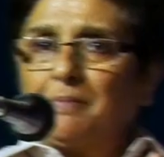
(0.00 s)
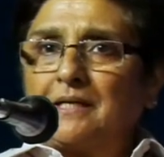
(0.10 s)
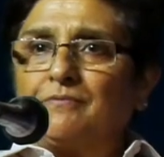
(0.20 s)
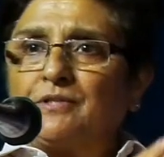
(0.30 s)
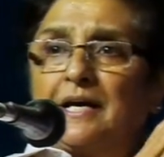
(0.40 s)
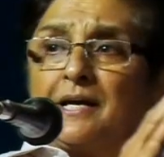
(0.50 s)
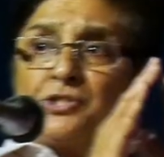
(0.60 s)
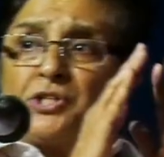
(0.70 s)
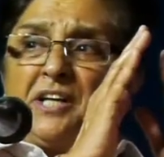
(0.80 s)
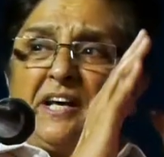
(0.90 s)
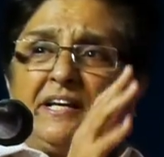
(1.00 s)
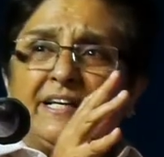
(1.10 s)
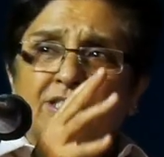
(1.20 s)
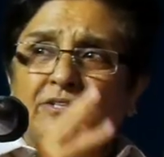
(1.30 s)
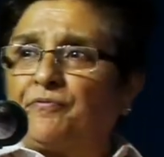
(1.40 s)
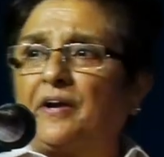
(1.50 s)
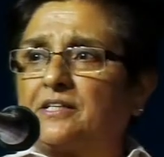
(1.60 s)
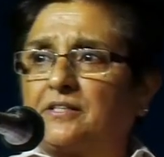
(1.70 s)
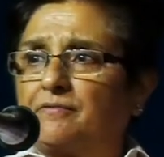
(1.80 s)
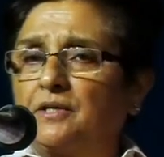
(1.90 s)
But if the engineering is
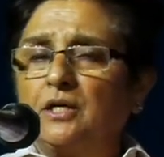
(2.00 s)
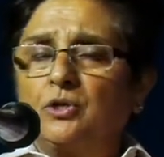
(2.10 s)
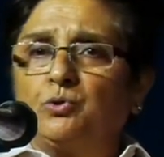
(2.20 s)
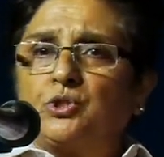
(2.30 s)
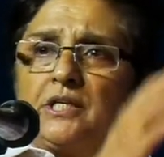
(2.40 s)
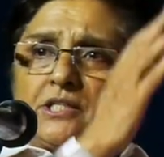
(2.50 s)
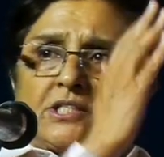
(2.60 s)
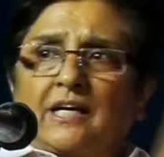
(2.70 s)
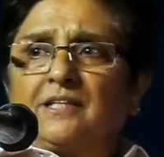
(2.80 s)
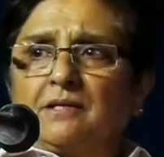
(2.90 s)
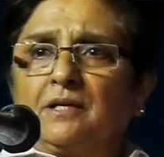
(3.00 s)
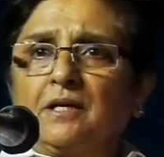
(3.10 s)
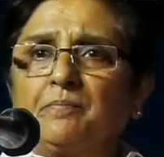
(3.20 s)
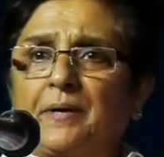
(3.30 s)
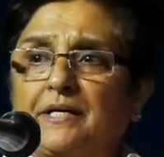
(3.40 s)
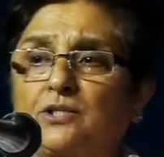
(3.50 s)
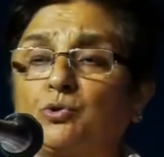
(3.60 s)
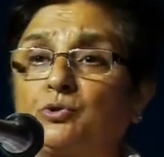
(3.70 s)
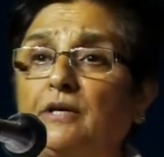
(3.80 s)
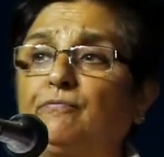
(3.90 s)
defective, you see sudden break.
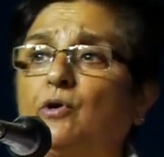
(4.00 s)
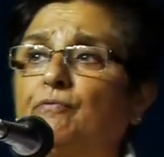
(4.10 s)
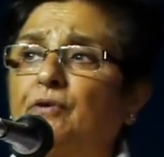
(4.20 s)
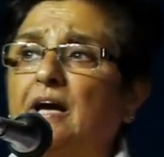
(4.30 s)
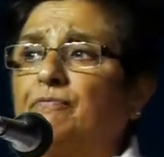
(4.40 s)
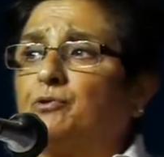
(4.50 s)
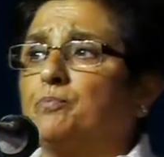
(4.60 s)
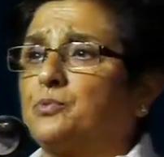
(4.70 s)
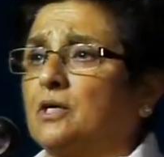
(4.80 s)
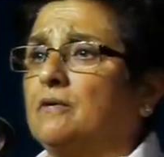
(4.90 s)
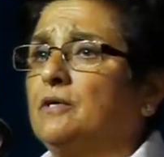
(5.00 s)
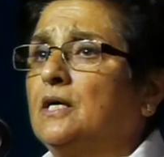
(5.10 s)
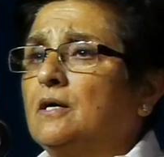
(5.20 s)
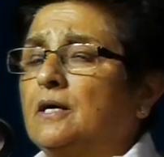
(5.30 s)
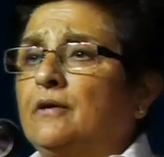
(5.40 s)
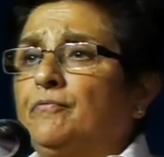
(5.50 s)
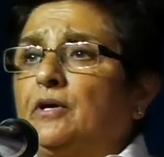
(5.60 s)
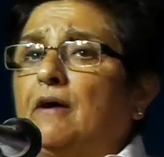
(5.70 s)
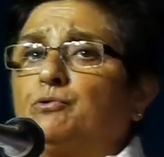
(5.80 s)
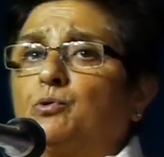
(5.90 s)
So therefore, if we have to observe, if
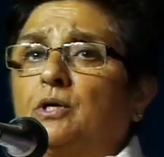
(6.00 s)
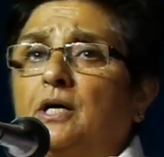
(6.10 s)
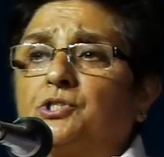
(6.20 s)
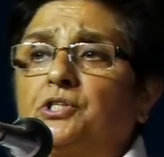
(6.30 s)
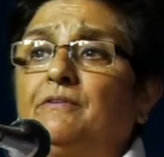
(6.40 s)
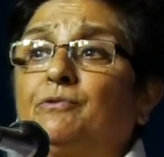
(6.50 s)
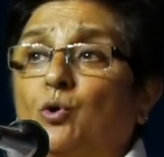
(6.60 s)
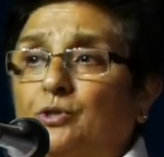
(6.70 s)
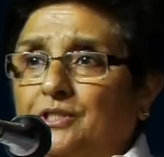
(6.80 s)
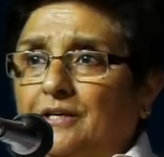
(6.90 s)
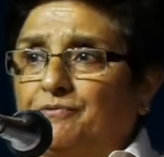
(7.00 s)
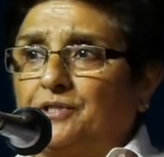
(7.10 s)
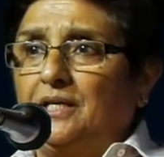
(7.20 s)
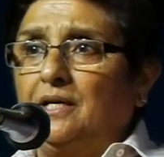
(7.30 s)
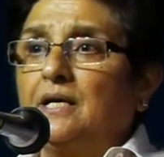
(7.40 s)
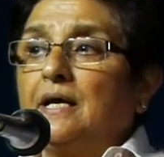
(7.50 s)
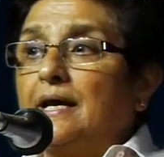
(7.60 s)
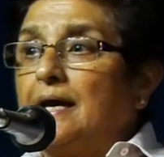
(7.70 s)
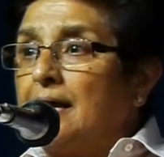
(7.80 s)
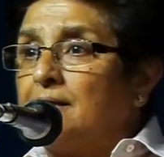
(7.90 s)
we have to achieve road safety,
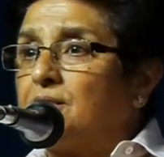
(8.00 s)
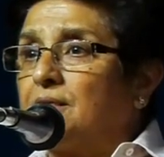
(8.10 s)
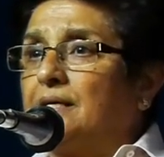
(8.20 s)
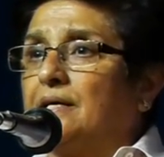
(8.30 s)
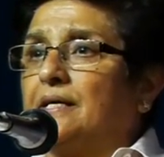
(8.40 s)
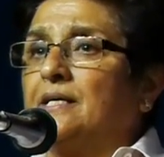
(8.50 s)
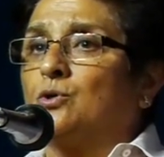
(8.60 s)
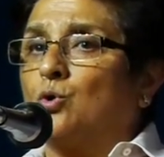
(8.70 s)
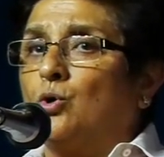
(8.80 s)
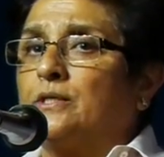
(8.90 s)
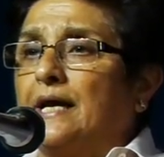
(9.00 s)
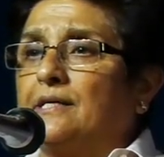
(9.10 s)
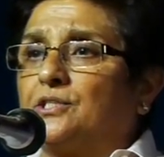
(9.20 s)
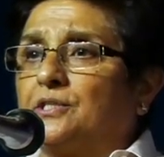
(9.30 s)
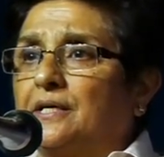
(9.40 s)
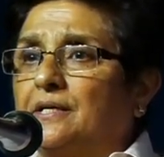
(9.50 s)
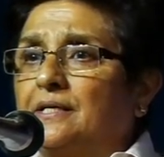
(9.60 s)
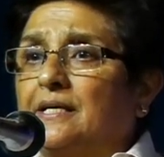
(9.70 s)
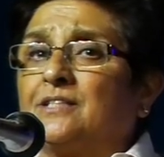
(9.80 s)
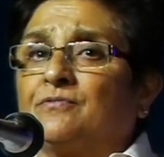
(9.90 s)
engineering, road
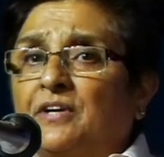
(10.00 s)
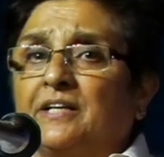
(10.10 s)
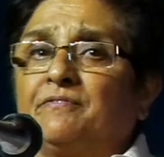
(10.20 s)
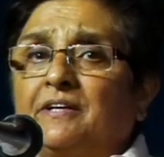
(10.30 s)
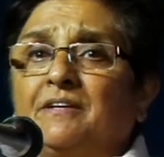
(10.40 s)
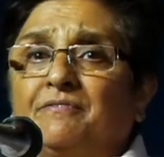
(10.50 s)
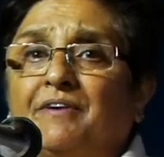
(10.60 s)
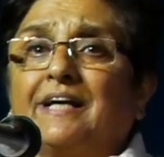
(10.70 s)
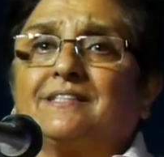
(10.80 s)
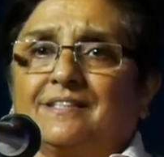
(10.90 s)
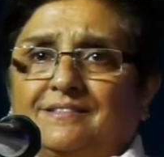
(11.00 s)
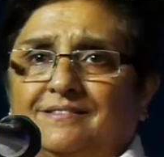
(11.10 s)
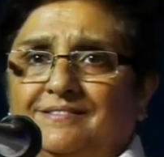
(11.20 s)
engineering is very, very vital.